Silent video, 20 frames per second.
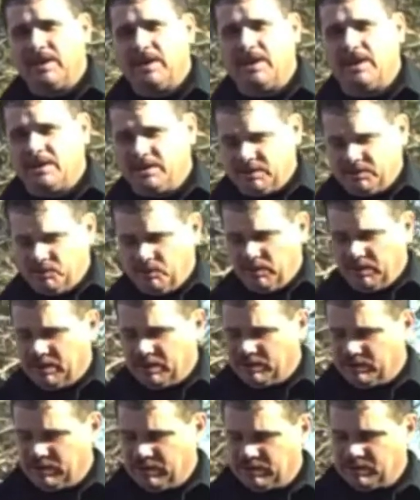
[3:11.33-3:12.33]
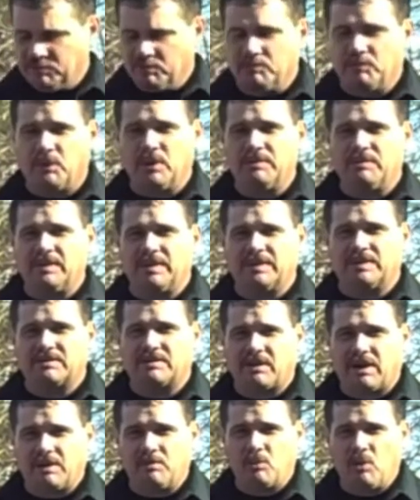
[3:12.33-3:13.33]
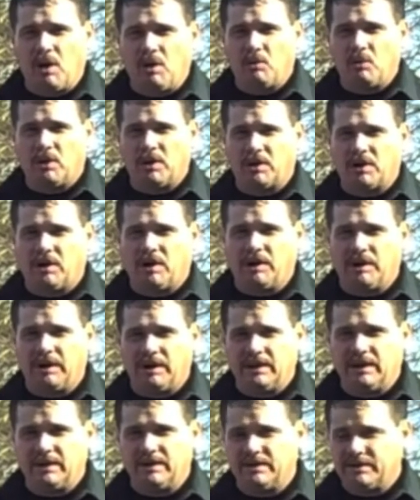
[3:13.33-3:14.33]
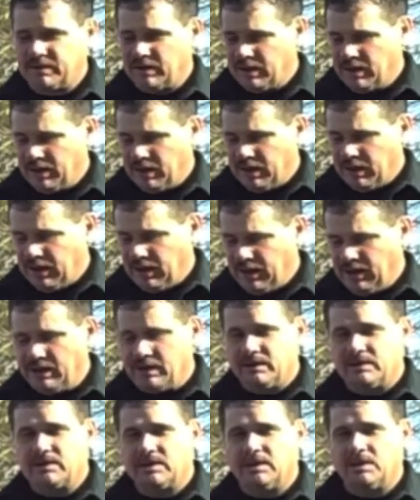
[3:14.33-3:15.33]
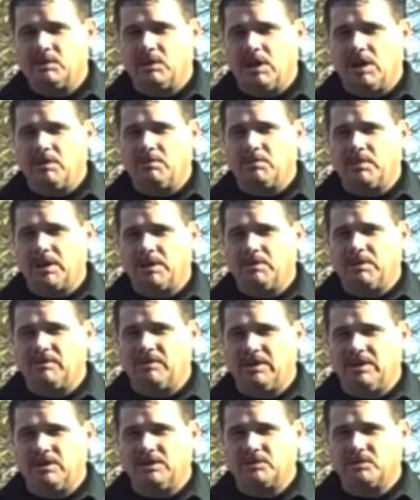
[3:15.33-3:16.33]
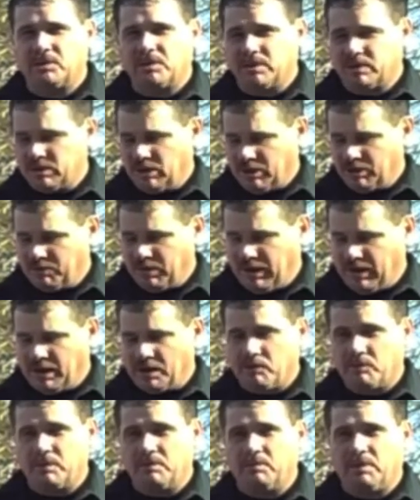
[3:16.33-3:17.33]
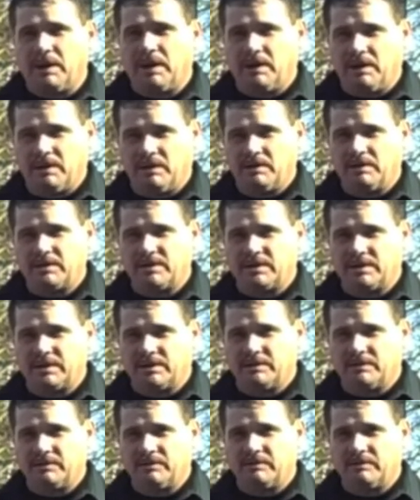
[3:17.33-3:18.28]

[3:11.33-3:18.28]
I just wanted to briefly describe what work hardening is, and in the upcoming videos we're going to talk about how to repair steel.